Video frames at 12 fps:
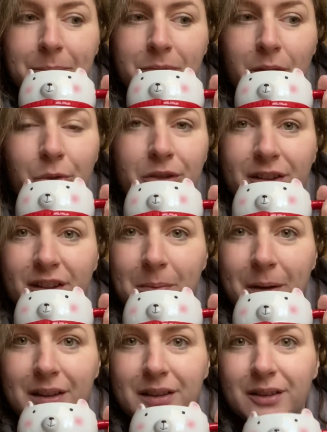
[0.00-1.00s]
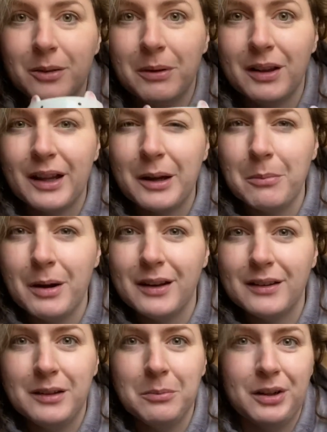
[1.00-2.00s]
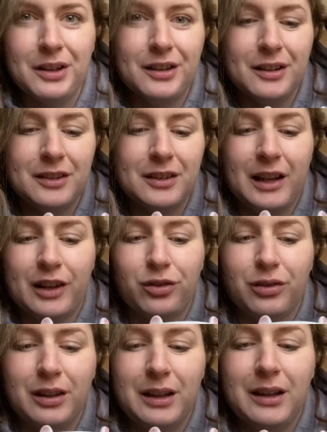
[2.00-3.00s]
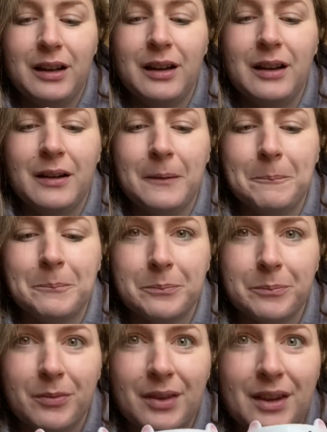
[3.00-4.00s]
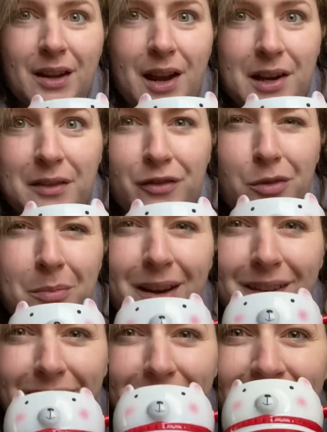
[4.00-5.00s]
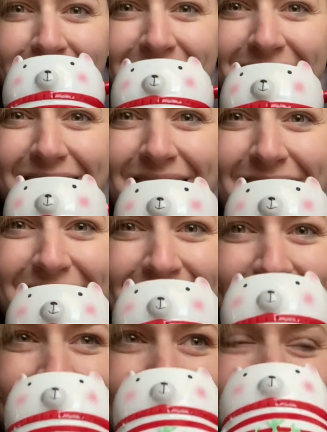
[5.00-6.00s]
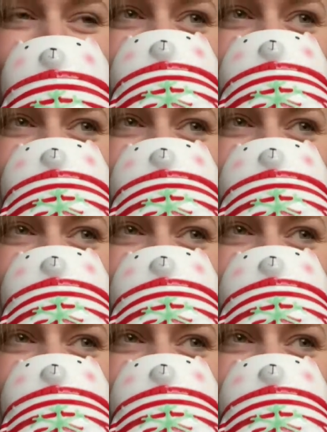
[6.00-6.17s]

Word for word: Wasn't expecting it to be like amazing, but it is actually kind of amazing. It's kind of good. Oh